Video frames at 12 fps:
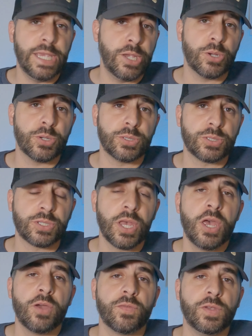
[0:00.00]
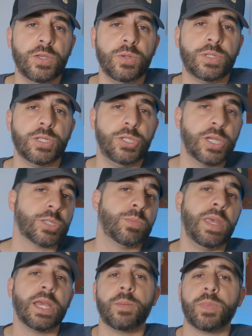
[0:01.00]
years for you to just
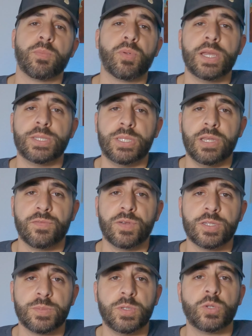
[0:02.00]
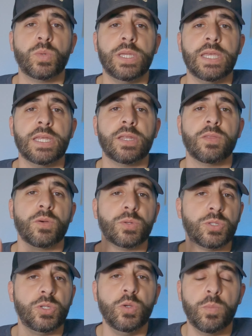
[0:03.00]
make up the price difference between
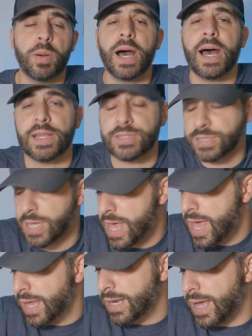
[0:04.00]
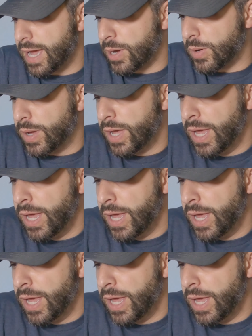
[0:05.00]
those two pots. Now,